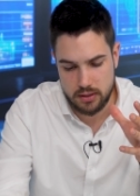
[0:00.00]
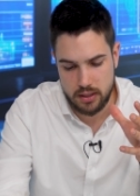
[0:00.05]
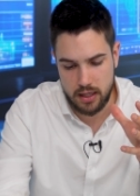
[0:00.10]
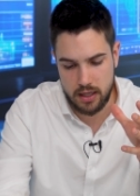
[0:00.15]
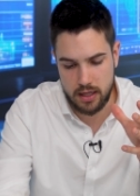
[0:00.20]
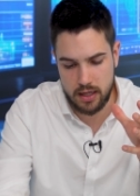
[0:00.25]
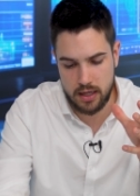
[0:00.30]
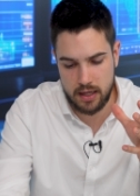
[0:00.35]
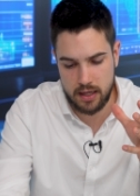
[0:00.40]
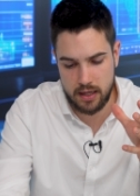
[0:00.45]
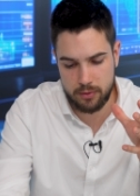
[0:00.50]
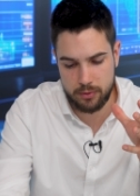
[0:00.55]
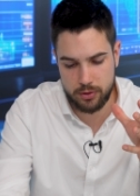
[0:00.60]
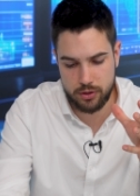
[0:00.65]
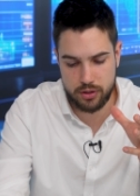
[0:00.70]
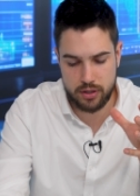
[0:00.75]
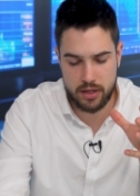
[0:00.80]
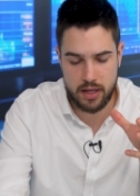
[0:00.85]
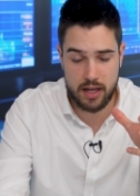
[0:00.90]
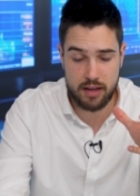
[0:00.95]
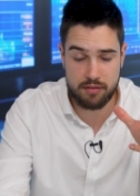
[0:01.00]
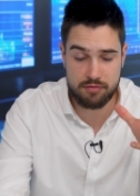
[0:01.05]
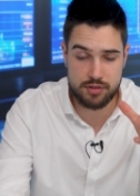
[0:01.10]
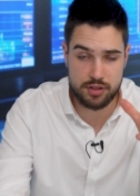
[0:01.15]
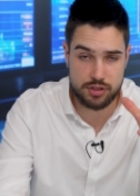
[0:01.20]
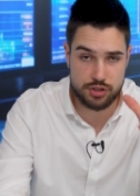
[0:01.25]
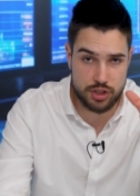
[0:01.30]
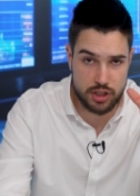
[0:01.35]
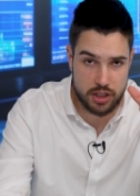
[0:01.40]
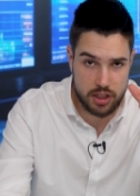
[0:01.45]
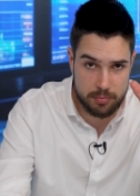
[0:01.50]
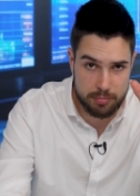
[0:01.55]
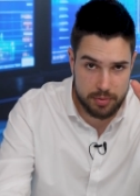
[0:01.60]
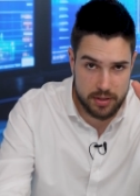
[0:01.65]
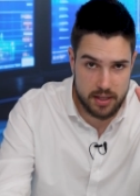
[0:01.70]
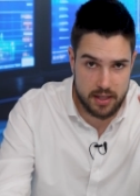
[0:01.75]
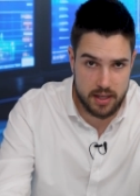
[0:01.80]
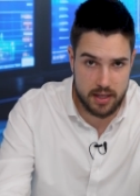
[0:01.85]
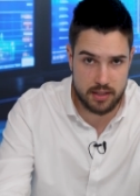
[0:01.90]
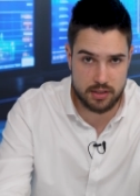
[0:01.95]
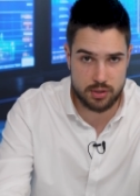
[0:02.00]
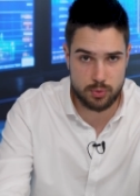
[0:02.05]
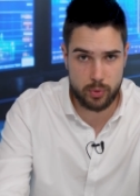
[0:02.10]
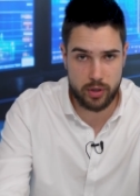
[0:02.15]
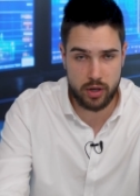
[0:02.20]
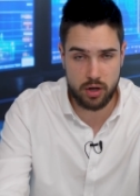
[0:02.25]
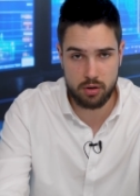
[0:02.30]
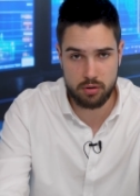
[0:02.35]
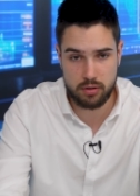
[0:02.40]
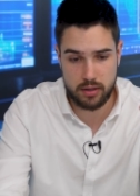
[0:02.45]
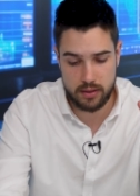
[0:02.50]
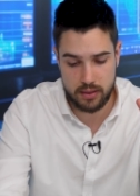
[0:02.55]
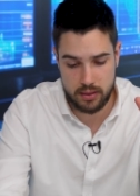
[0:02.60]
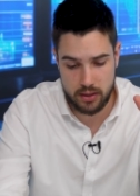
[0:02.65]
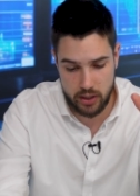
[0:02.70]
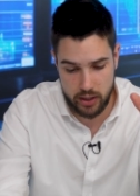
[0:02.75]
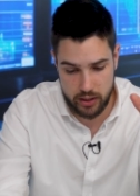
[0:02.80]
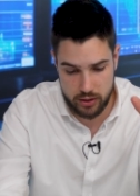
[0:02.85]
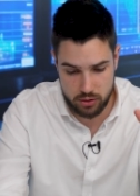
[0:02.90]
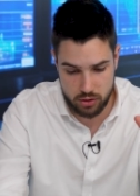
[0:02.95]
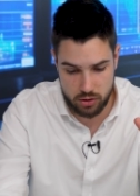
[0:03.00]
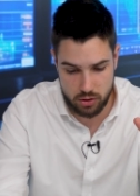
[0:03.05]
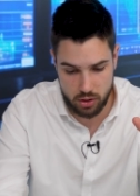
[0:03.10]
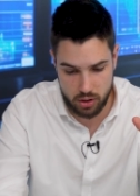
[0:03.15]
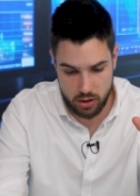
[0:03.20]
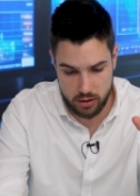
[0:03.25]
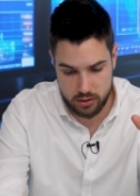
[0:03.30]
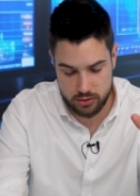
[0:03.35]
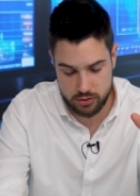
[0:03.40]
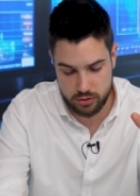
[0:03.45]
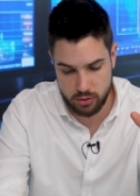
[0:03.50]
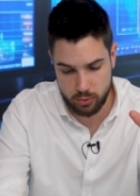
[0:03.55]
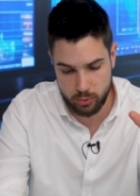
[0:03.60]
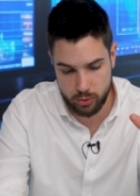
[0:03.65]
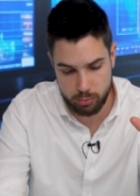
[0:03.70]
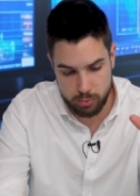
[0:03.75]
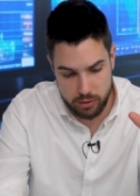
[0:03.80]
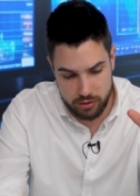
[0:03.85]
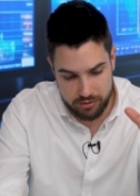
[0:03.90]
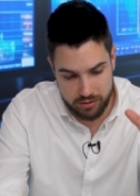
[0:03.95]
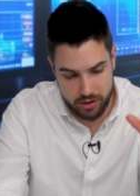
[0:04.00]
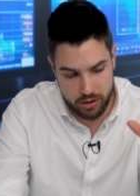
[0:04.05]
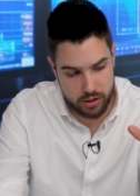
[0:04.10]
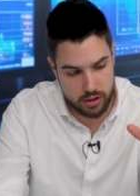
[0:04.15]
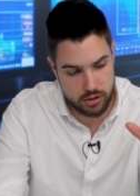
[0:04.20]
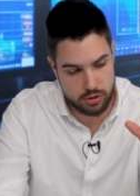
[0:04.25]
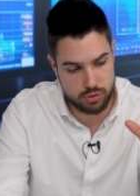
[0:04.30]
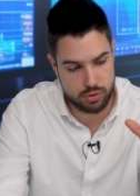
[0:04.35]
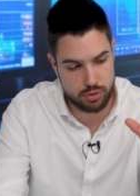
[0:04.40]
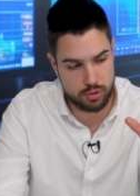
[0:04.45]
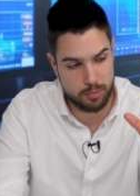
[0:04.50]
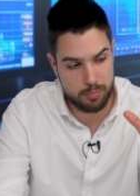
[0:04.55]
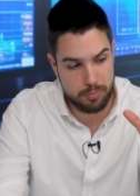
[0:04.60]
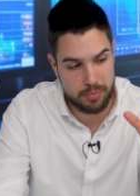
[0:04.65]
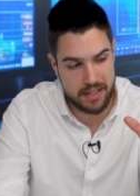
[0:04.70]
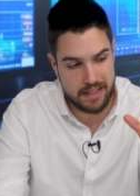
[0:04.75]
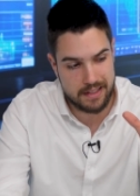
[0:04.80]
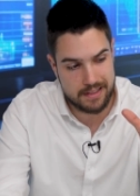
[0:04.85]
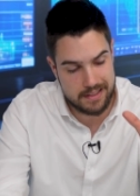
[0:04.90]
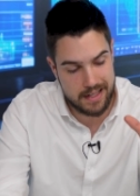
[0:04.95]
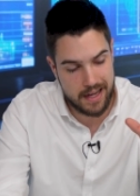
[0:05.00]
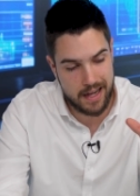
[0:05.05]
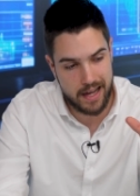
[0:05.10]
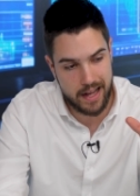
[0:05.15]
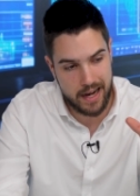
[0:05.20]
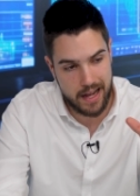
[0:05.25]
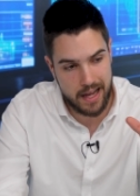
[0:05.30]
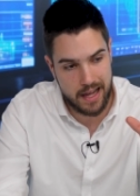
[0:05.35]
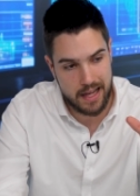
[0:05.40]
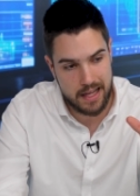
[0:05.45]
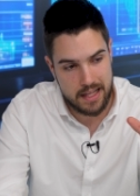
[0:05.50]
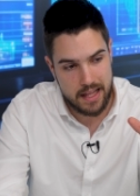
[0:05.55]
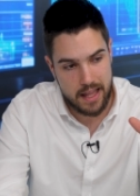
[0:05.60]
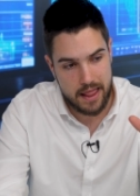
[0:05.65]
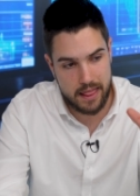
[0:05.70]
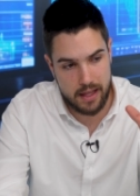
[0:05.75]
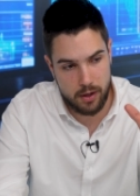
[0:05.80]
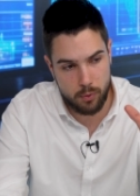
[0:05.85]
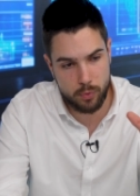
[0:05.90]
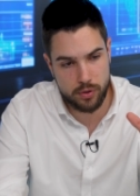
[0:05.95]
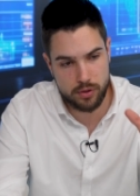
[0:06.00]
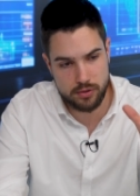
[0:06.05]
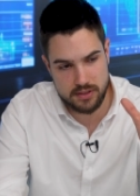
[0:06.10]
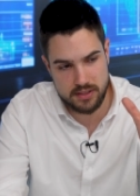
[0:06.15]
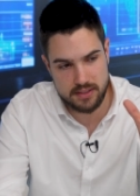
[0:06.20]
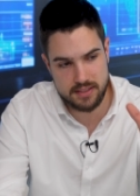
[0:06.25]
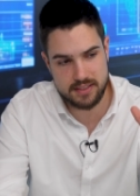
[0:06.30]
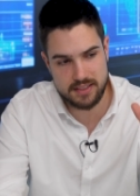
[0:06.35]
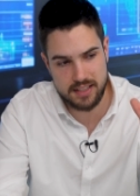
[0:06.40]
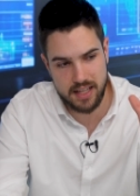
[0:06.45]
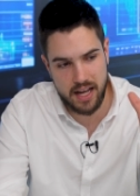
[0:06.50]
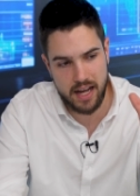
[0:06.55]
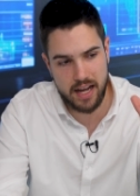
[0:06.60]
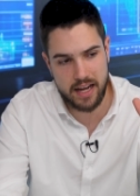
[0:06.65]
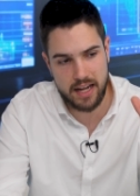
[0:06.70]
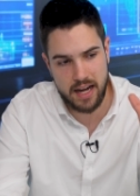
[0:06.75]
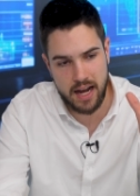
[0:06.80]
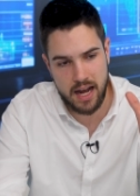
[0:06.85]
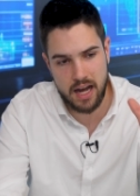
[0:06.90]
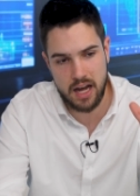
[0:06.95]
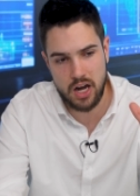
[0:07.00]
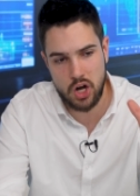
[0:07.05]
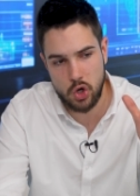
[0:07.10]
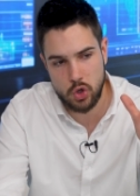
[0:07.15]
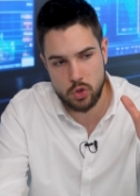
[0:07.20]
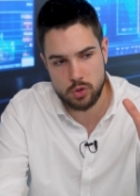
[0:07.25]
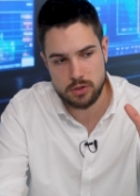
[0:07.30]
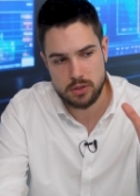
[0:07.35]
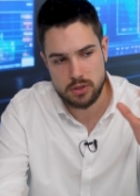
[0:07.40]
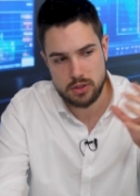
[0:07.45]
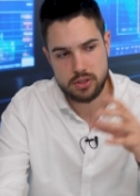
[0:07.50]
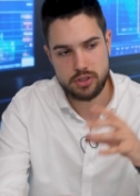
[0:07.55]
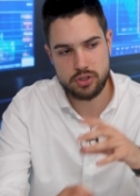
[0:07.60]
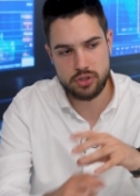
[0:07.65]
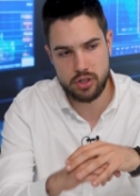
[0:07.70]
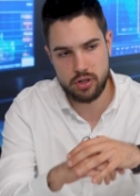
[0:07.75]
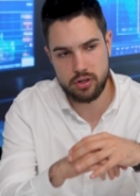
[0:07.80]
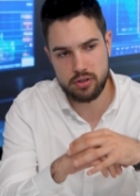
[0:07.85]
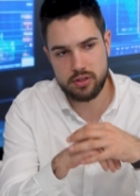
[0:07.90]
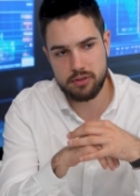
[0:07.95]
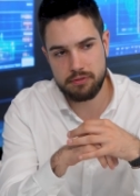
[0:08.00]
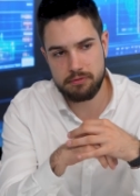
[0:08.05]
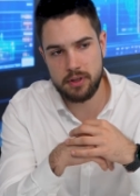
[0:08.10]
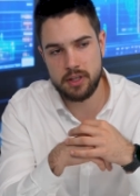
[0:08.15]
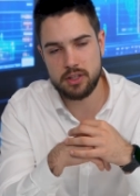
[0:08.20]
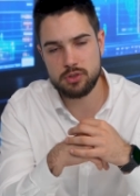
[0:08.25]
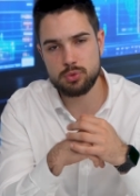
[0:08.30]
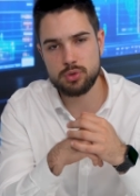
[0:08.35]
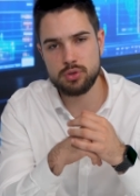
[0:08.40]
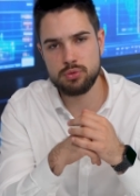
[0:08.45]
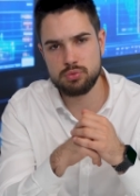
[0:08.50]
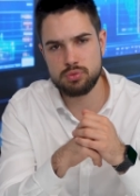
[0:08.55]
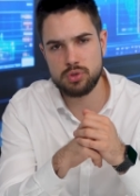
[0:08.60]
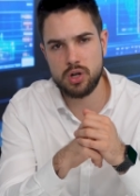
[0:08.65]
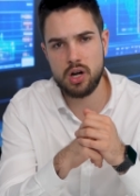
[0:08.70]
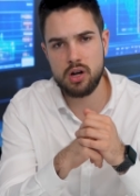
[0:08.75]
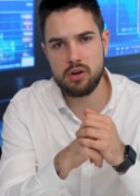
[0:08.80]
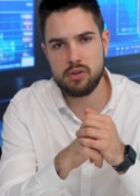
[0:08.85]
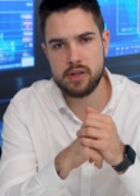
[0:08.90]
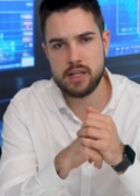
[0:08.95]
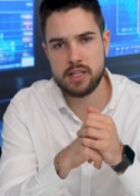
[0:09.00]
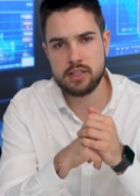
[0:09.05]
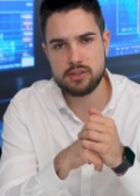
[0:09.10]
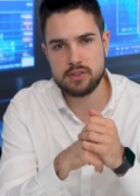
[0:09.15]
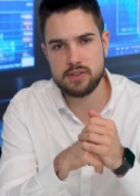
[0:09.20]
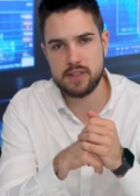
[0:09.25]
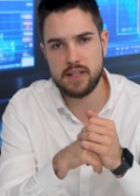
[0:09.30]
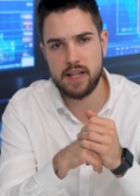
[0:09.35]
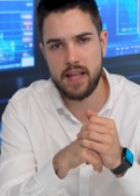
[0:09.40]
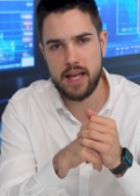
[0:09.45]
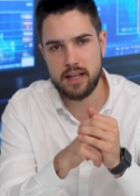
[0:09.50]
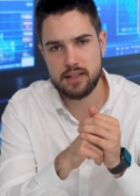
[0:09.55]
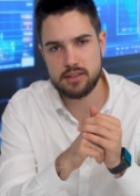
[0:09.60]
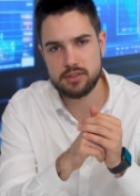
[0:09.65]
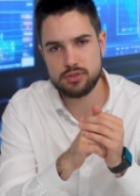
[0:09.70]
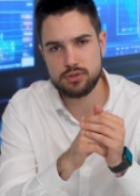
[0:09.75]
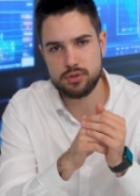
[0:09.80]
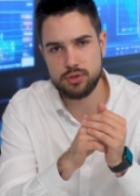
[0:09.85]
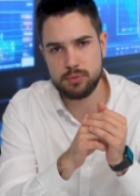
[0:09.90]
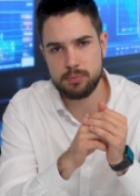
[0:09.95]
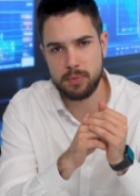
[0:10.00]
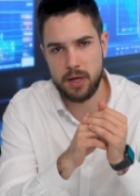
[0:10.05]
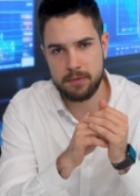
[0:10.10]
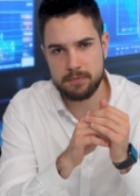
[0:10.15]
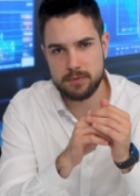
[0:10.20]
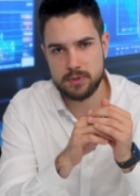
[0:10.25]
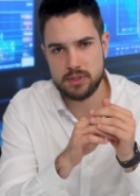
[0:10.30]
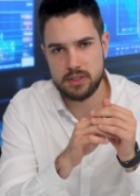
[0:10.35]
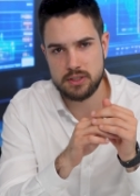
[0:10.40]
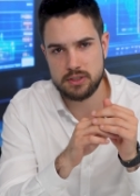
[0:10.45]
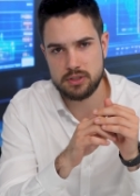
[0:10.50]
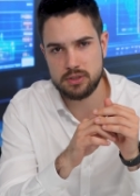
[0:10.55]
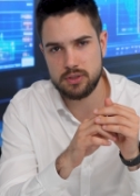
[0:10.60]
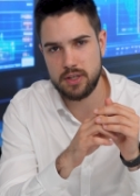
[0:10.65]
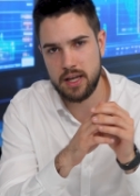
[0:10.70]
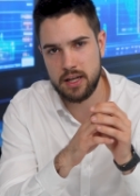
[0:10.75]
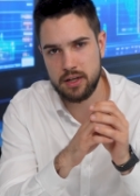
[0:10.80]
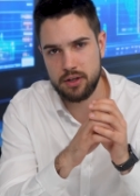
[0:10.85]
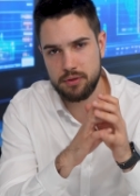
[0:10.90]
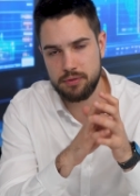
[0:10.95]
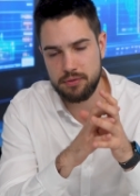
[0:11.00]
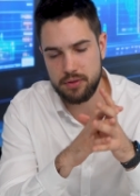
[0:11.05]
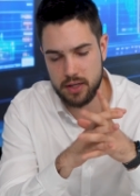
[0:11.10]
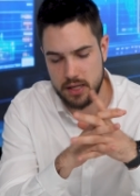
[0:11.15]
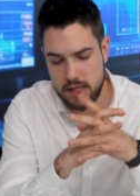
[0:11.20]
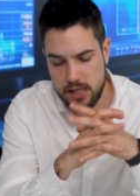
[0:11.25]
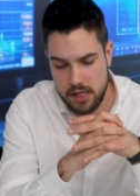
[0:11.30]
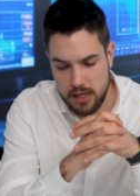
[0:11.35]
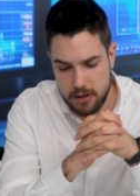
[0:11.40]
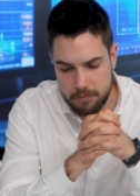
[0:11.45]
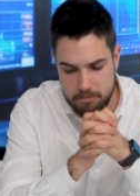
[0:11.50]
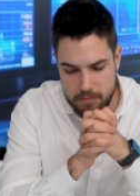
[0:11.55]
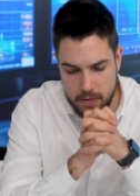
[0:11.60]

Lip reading: We're gonna have the GDP as well, 9 o'clock. So we'll be very two big data that will decide how, you know, the things will roll into the next 2 months until end of the year.